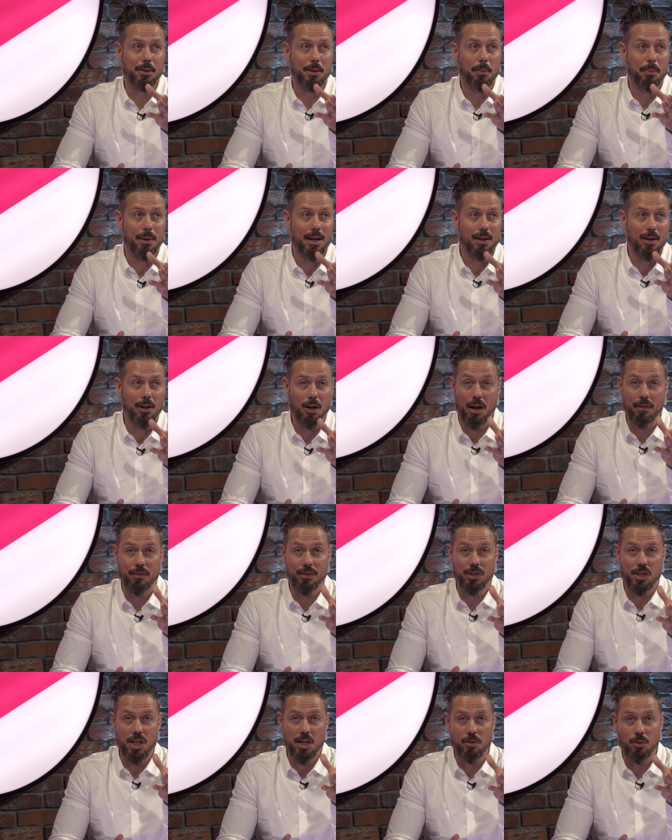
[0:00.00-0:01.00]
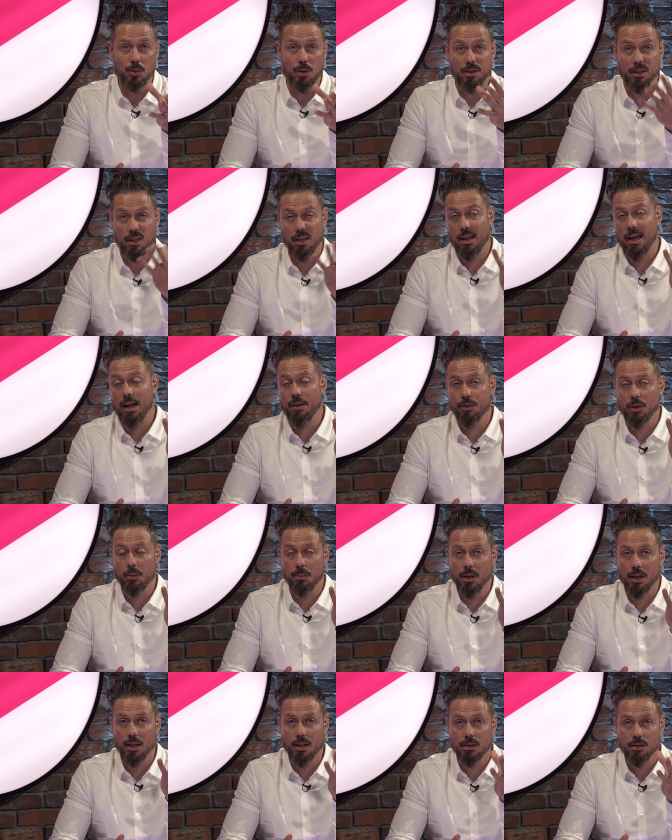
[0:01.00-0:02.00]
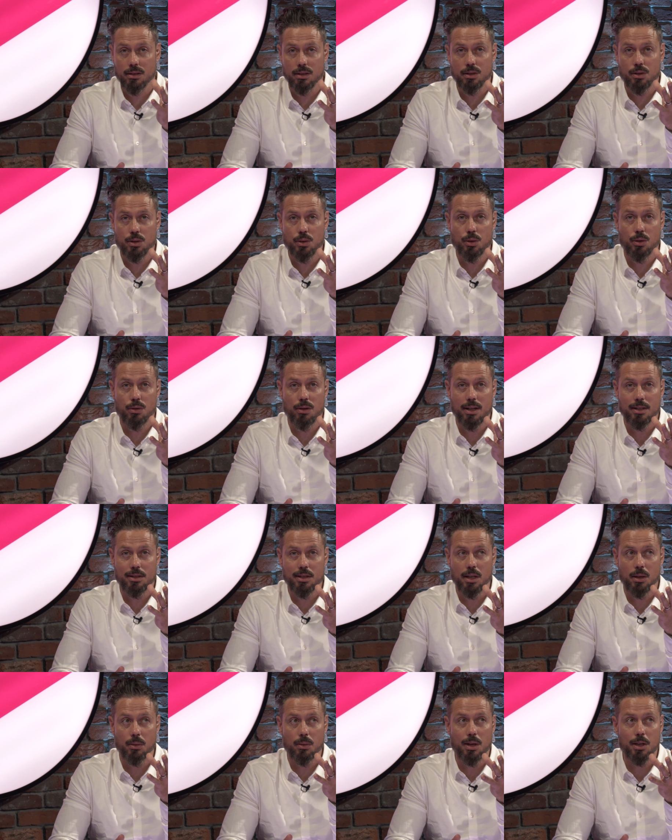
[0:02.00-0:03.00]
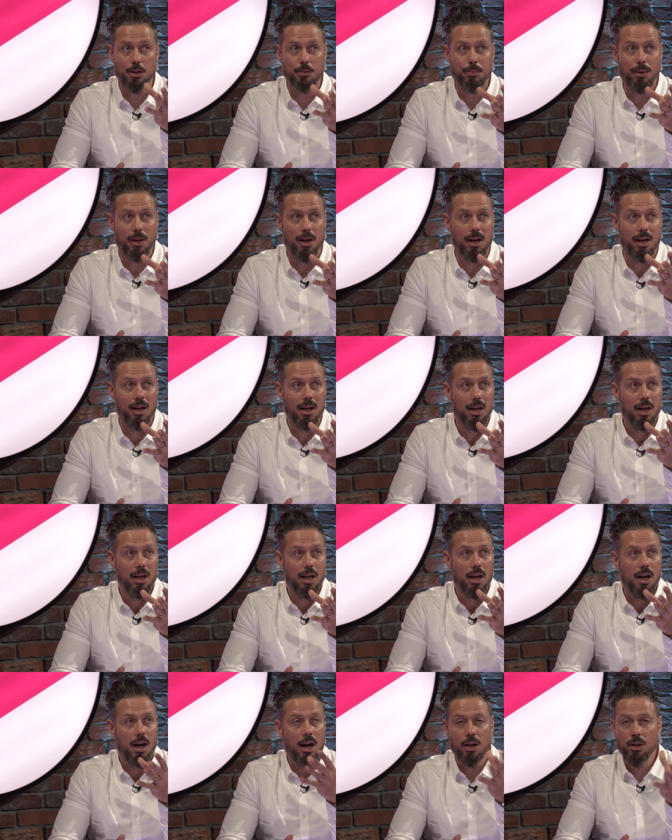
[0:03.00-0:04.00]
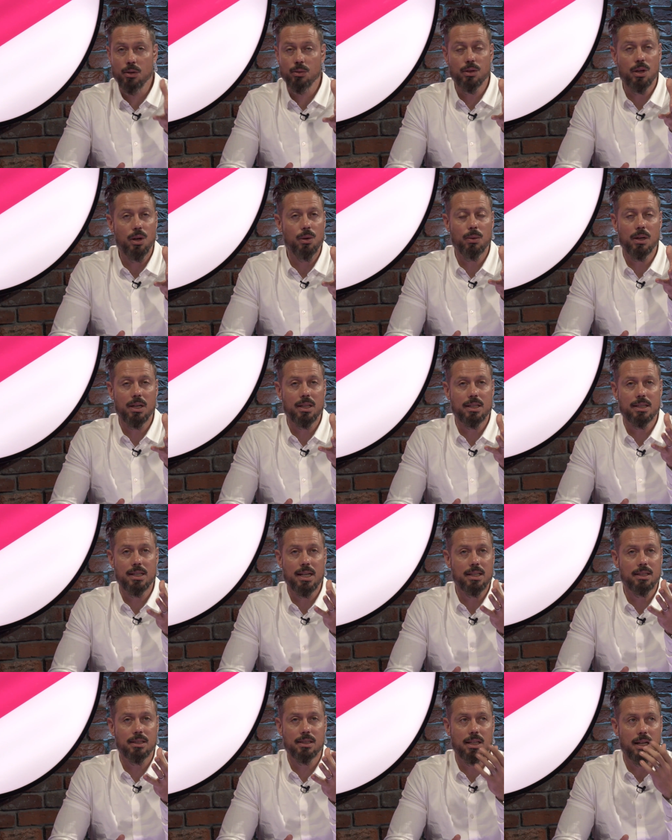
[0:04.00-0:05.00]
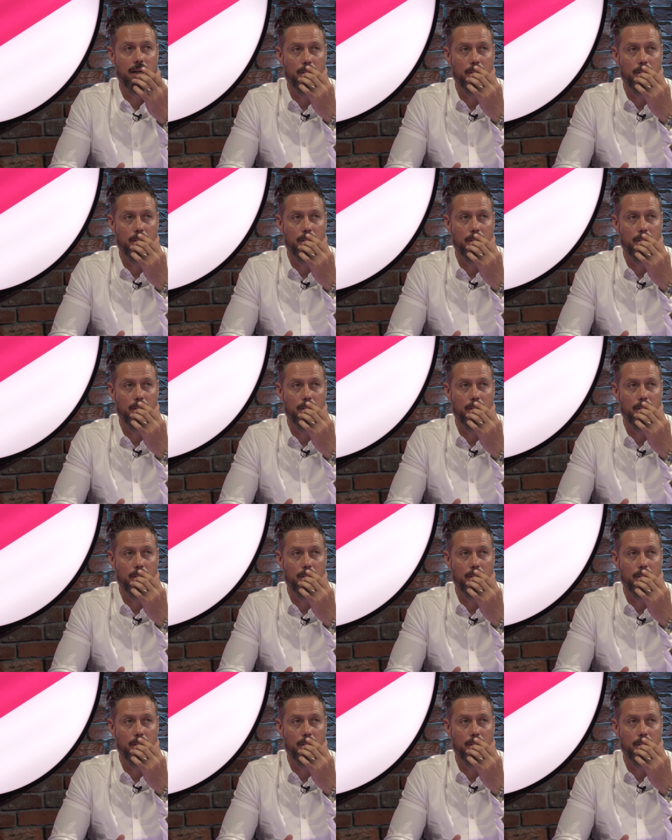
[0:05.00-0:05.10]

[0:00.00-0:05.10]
about life in general. I think you have to be, because it's too crazy otherwise. But I don't know where this ends now.